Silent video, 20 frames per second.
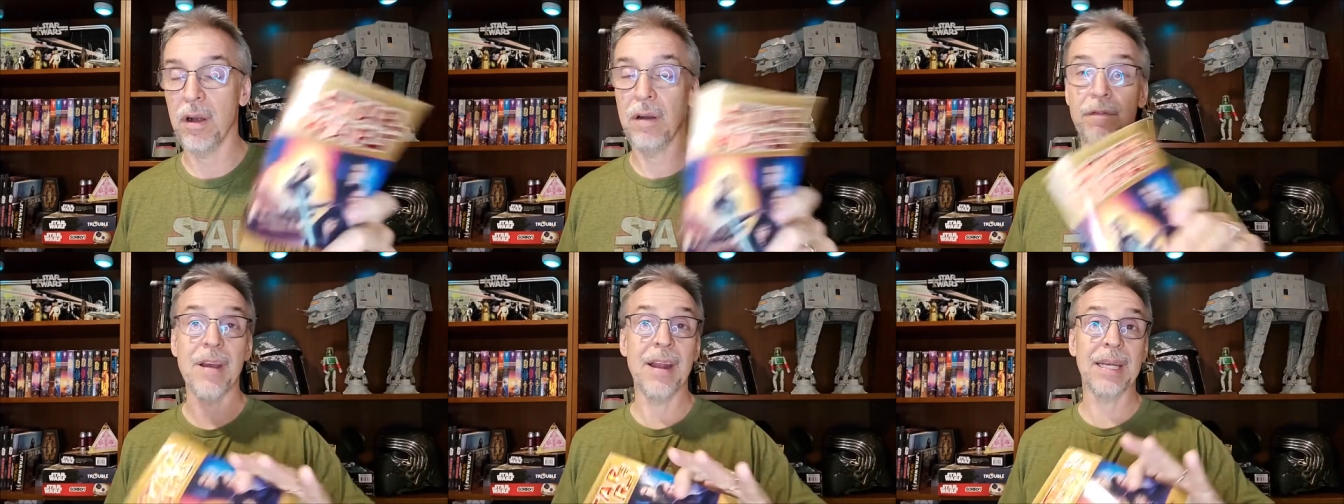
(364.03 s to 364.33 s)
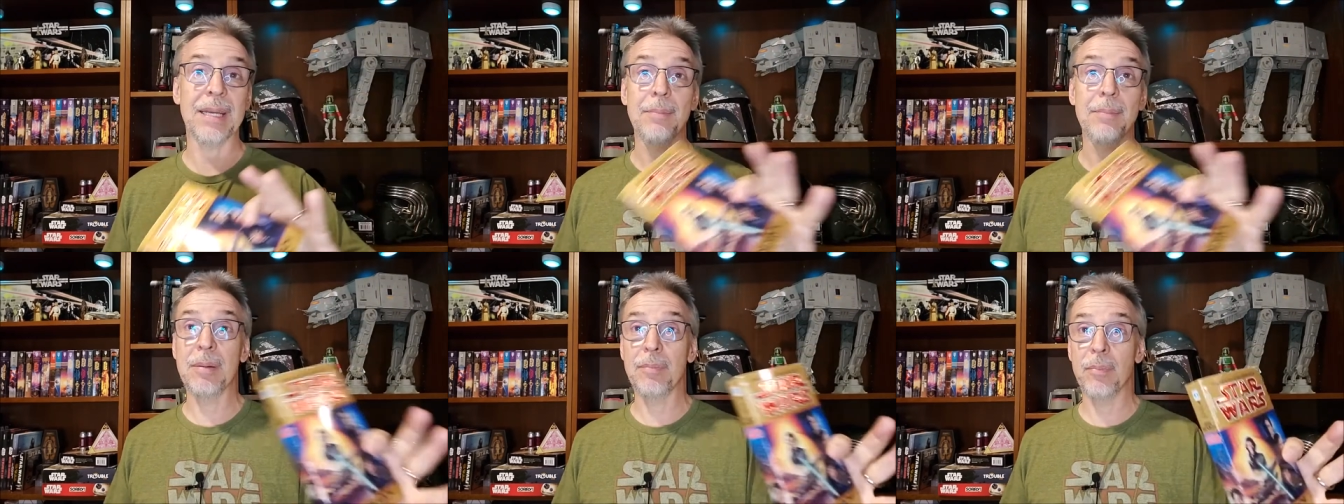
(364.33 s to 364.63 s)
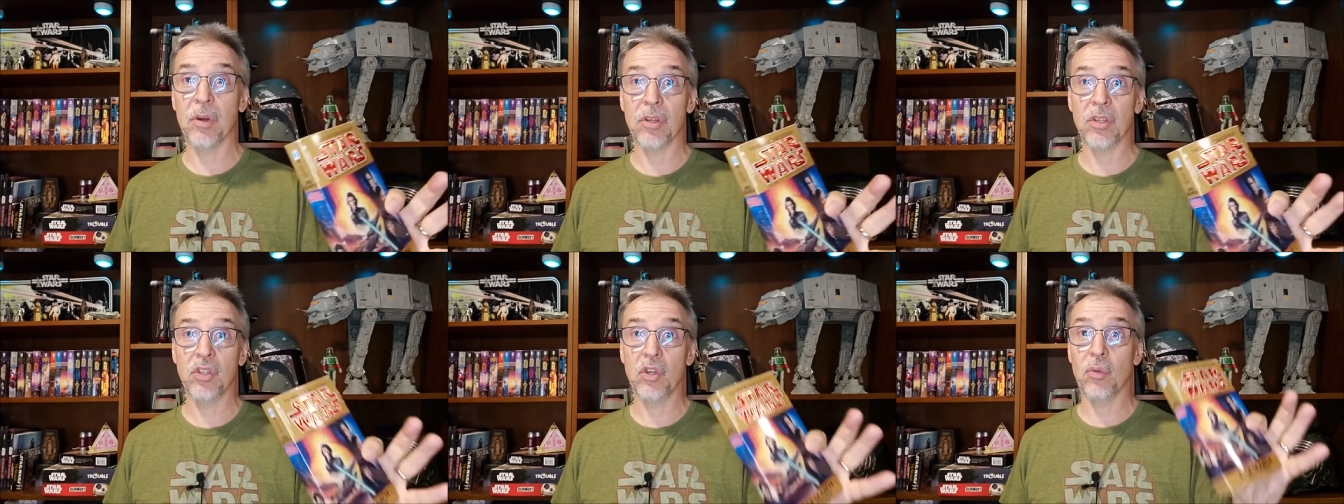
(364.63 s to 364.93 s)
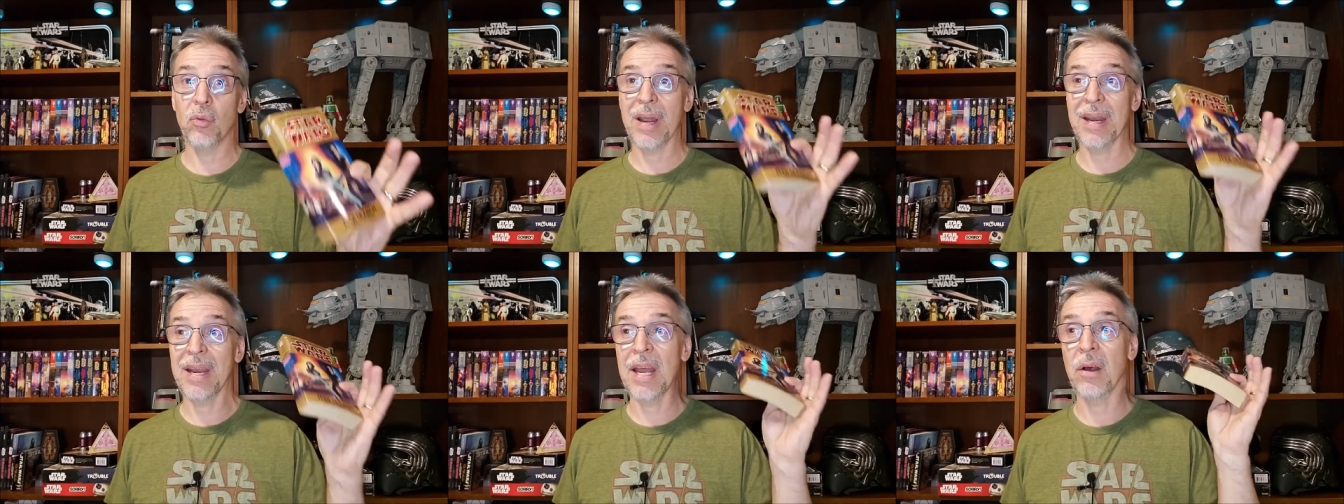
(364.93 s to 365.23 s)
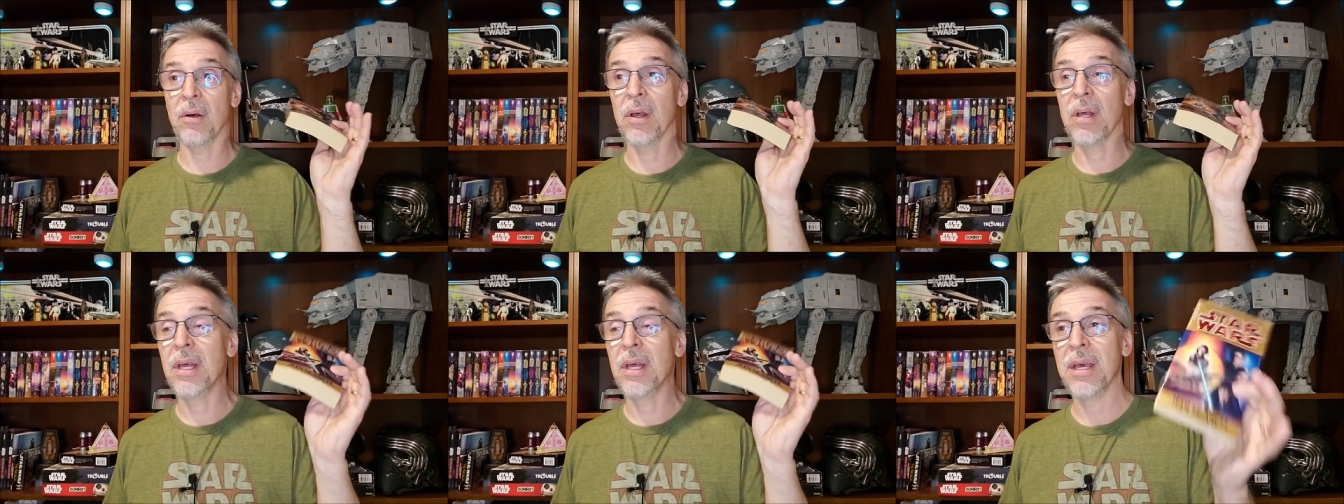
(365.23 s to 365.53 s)
In fact, I'm in book two right
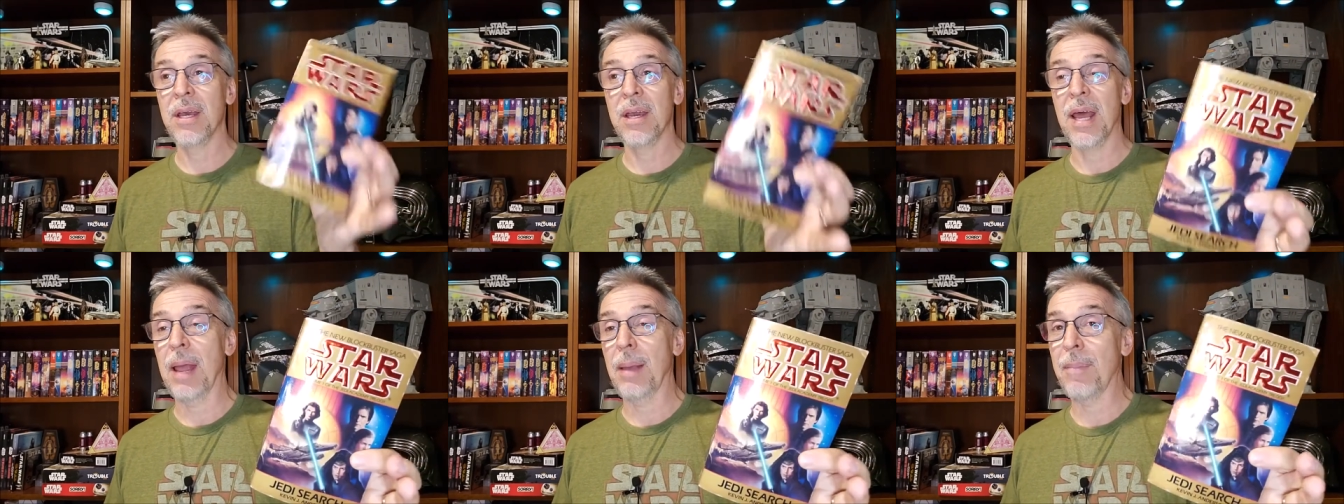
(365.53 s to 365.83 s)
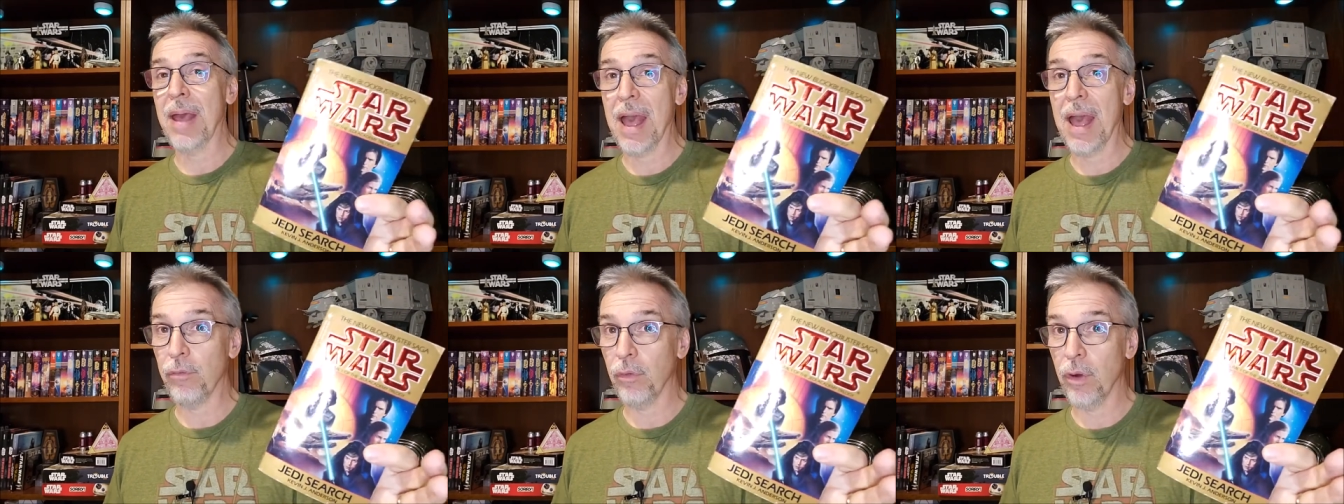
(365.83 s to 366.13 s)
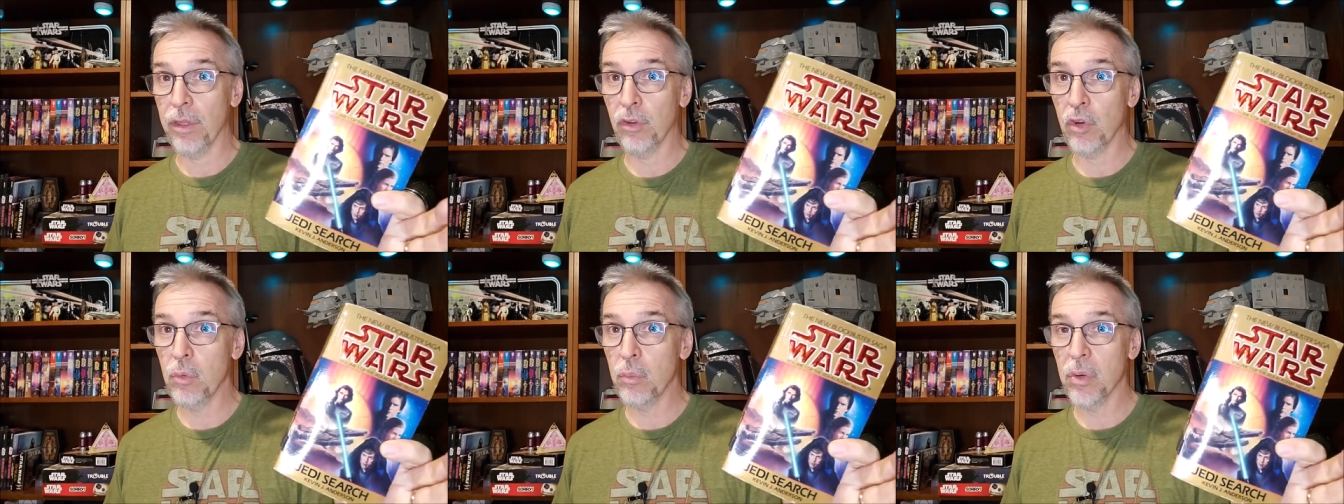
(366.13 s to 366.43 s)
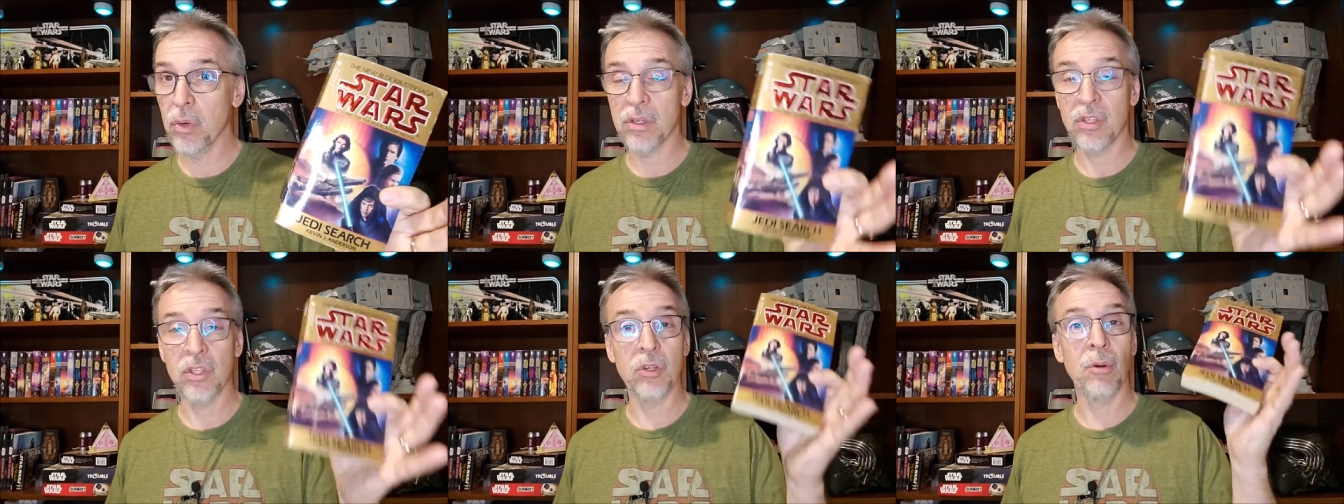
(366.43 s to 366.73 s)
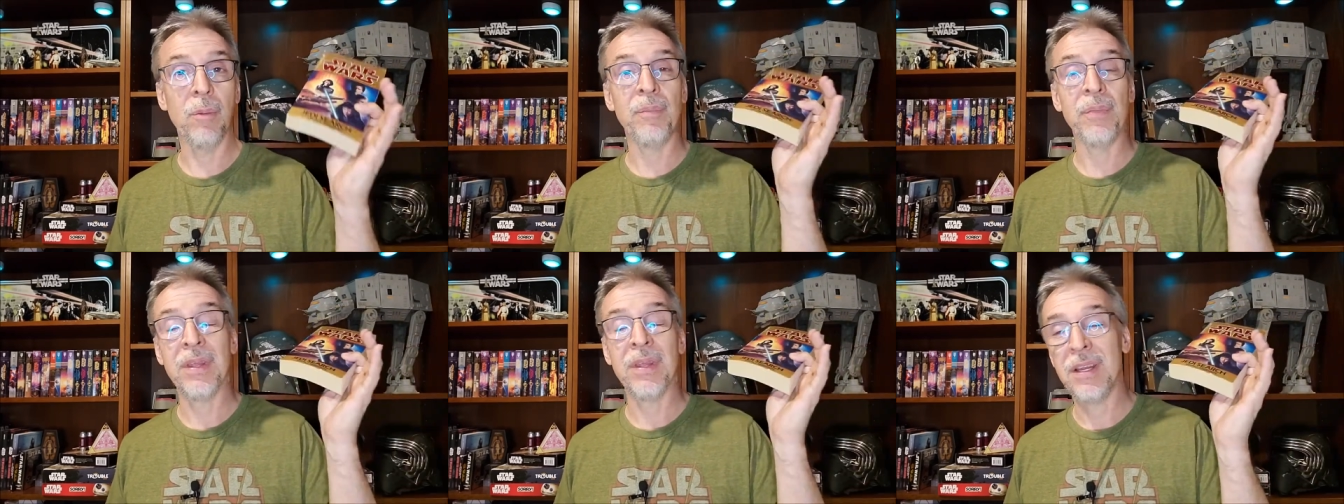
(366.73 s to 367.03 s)
now, and I'm halfway through book
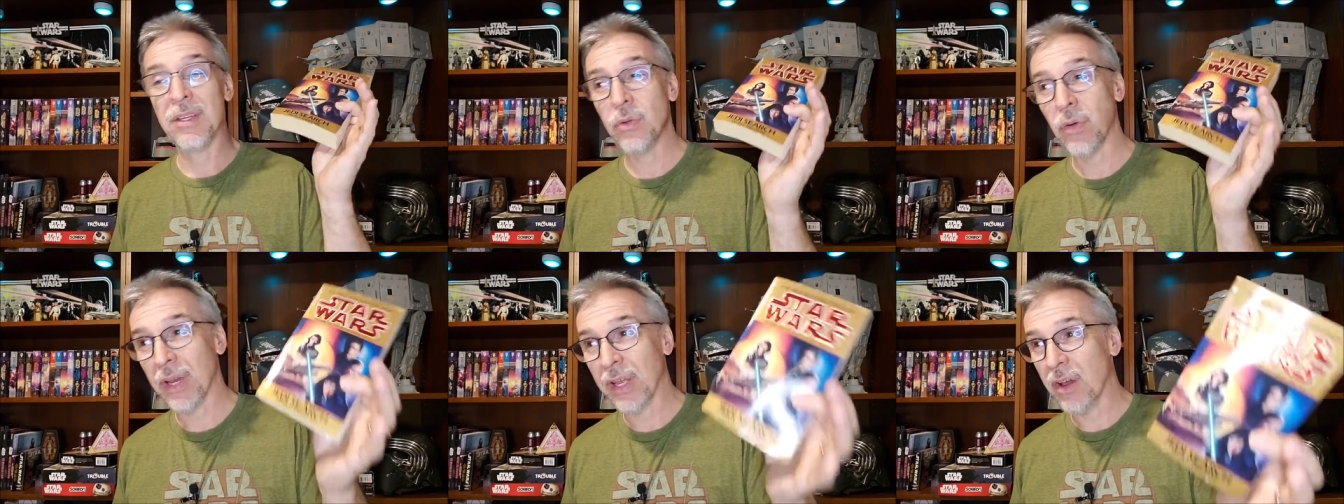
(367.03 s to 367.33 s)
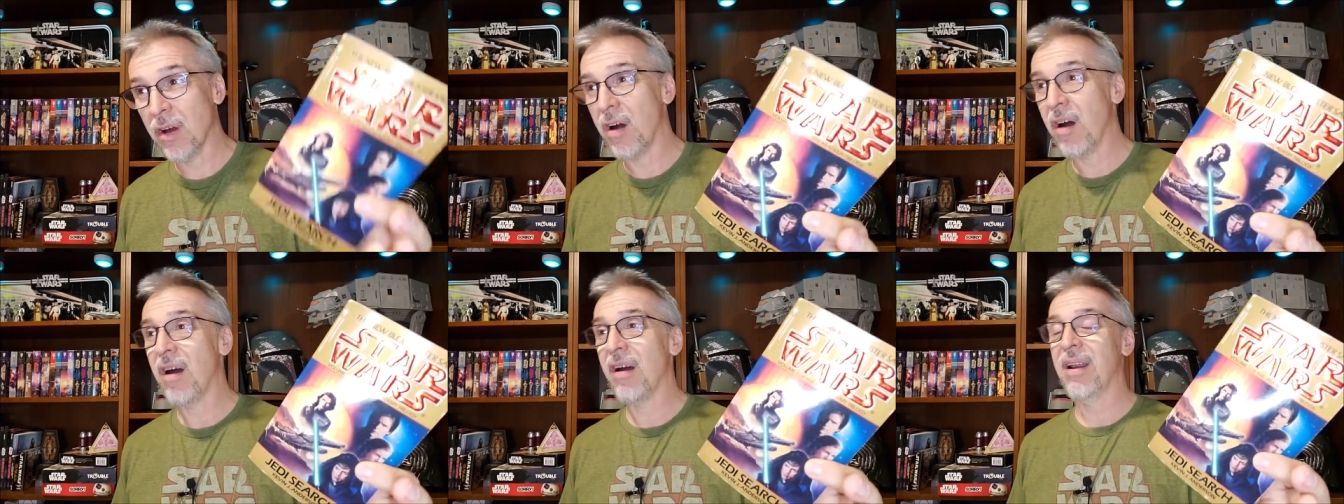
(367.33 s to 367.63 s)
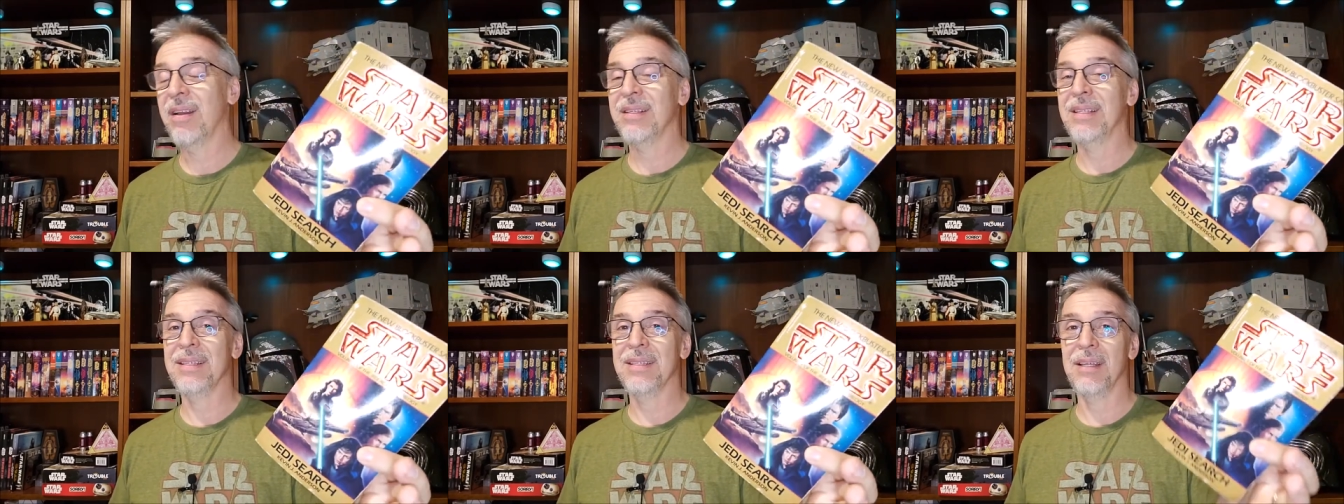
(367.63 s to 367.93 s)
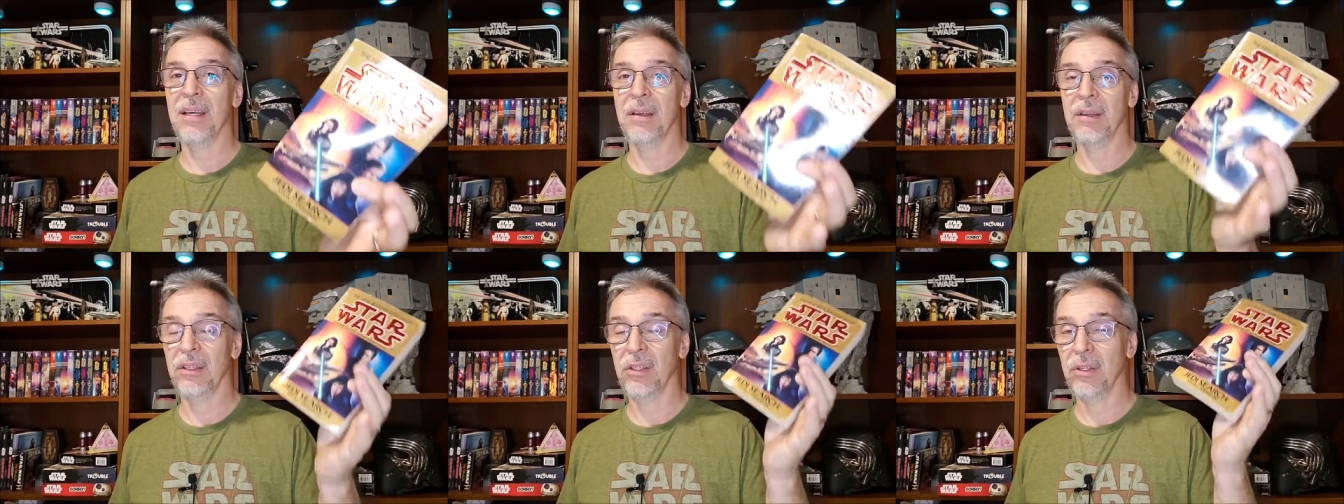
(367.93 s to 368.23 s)
two, so I can honestly tell